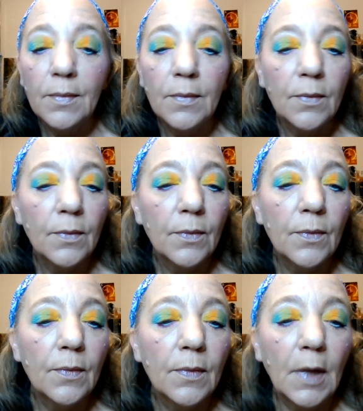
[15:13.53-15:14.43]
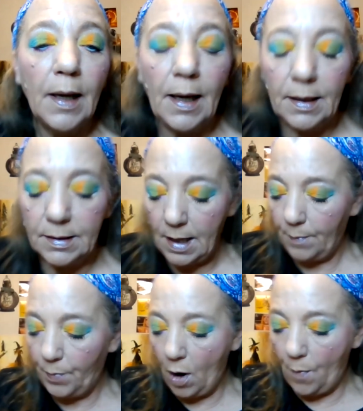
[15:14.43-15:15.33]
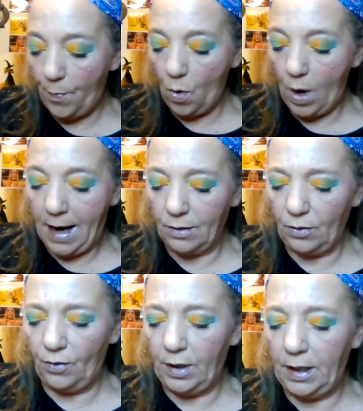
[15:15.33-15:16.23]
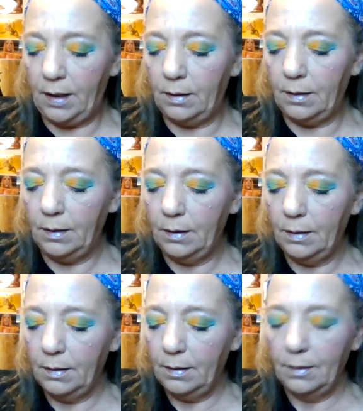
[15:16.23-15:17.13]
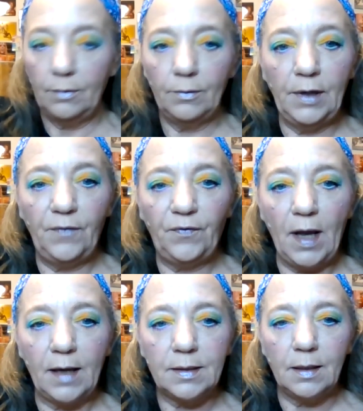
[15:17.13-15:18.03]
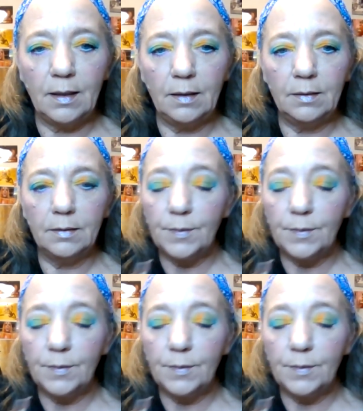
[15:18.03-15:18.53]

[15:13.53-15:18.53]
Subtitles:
It has like purple and green reflex in it. It's pretty neat.